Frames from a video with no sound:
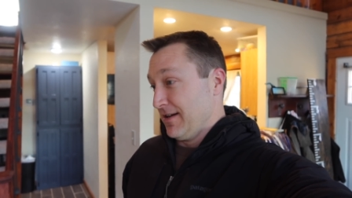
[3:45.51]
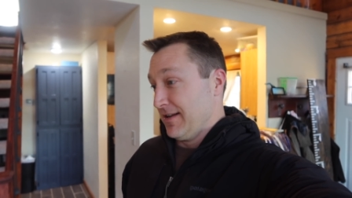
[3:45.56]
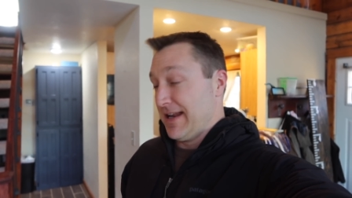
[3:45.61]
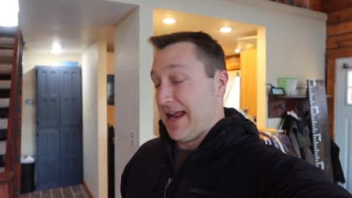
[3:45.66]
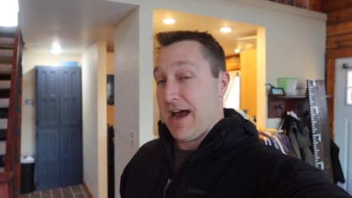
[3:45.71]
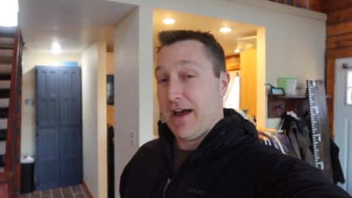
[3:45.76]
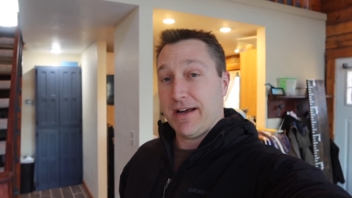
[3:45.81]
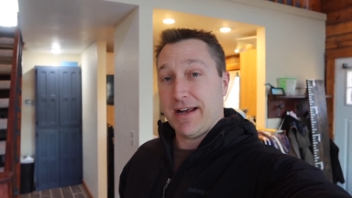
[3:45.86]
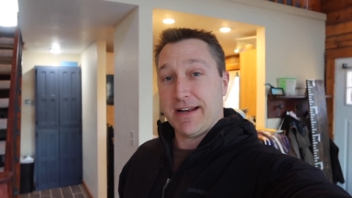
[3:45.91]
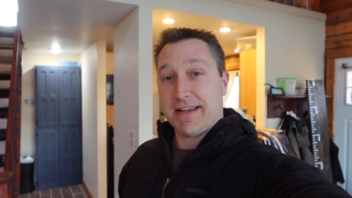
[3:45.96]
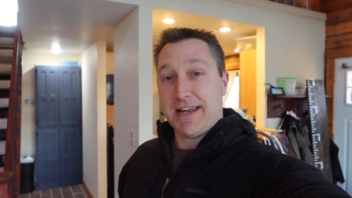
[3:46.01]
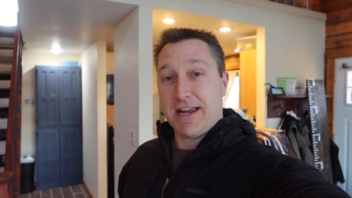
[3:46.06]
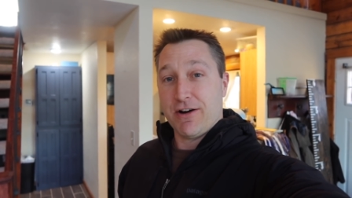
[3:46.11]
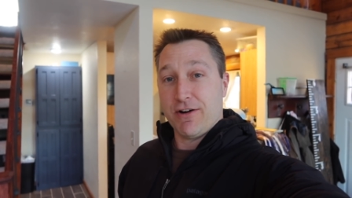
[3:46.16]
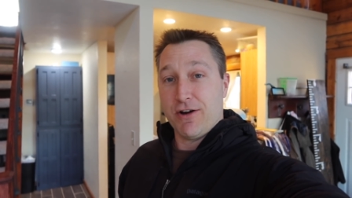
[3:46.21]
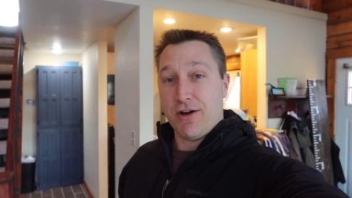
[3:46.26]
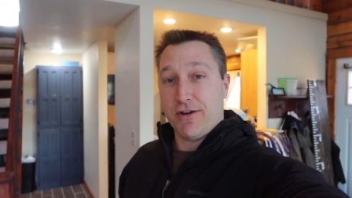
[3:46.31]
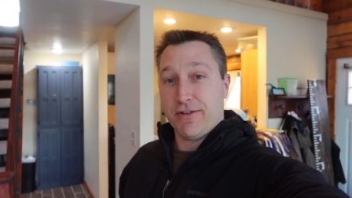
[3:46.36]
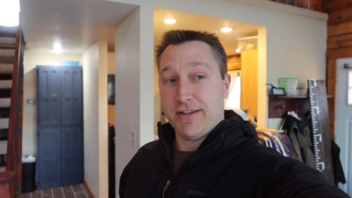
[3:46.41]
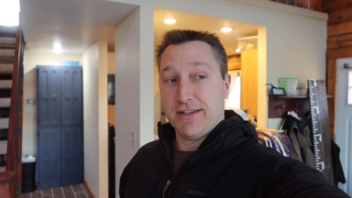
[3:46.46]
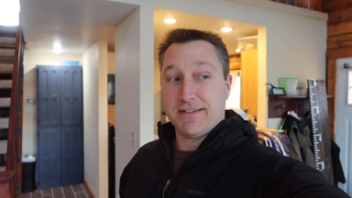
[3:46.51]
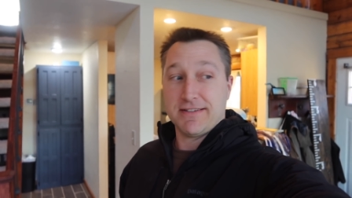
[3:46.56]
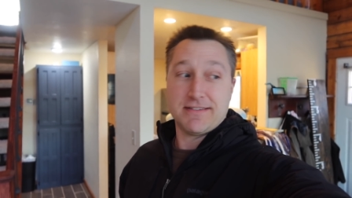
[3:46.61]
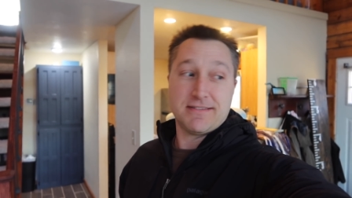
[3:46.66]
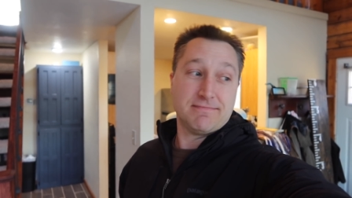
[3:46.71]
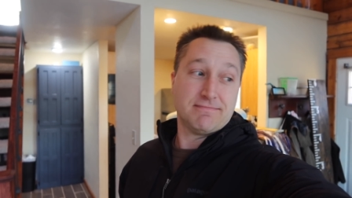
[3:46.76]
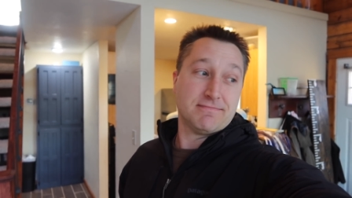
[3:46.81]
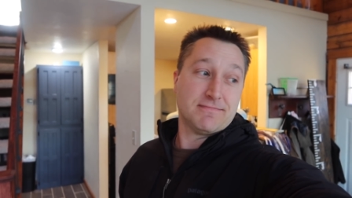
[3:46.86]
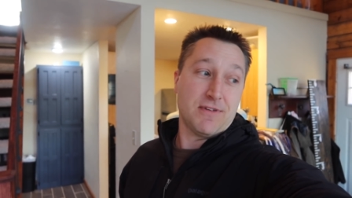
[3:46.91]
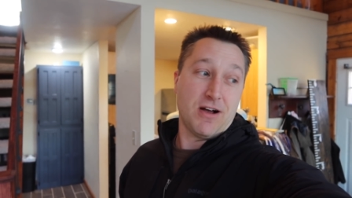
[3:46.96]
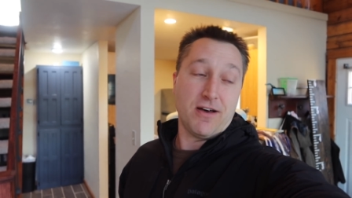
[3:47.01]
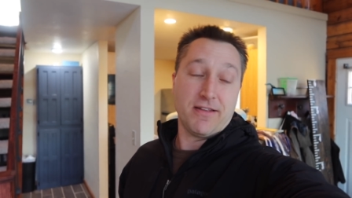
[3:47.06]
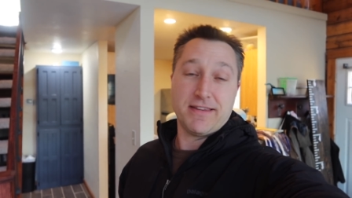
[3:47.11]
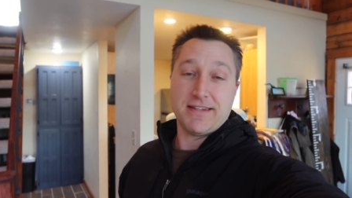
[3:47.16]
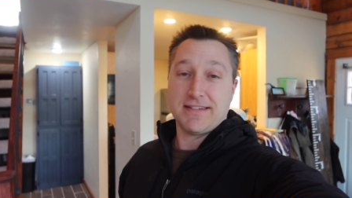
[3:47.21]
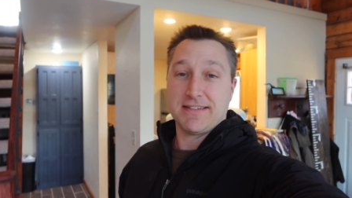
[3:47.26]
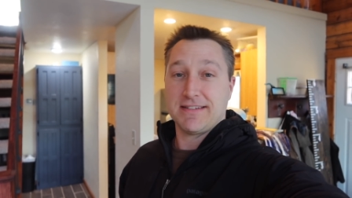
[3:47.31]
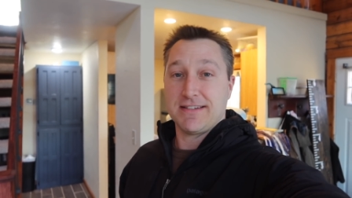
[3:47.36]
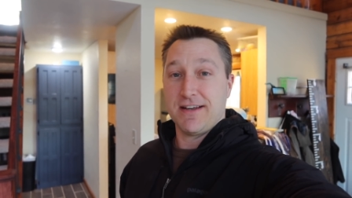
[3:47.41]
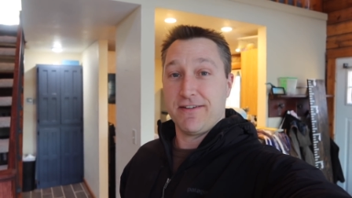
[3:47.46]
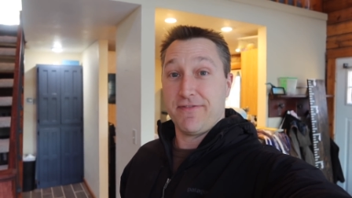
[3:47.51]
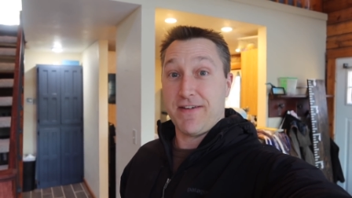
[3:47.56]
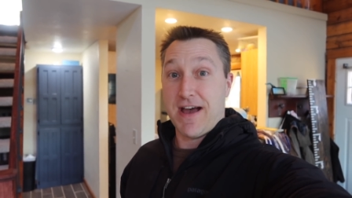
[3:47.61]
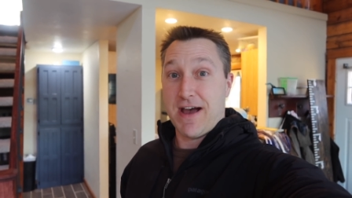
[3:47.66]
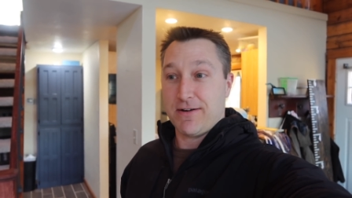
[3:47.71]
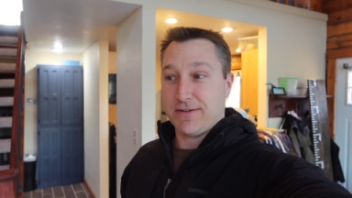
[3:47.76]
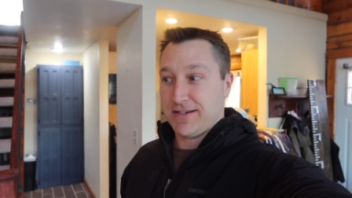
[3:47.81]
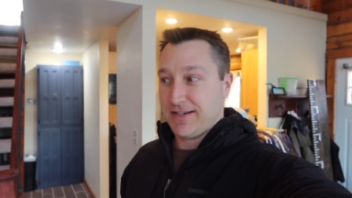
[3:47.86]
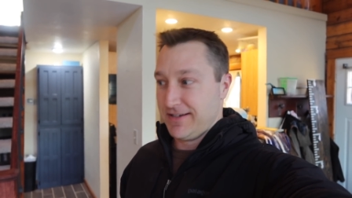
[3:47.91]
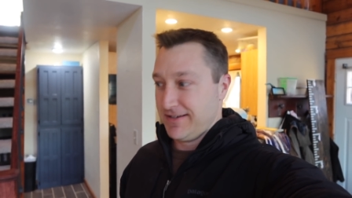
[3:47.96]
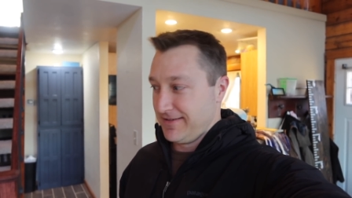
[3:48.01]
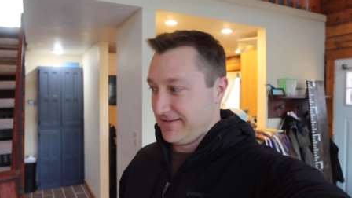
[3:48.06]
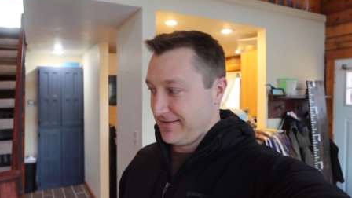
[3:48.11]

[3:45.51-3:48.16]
now I got to carry all this stuff out.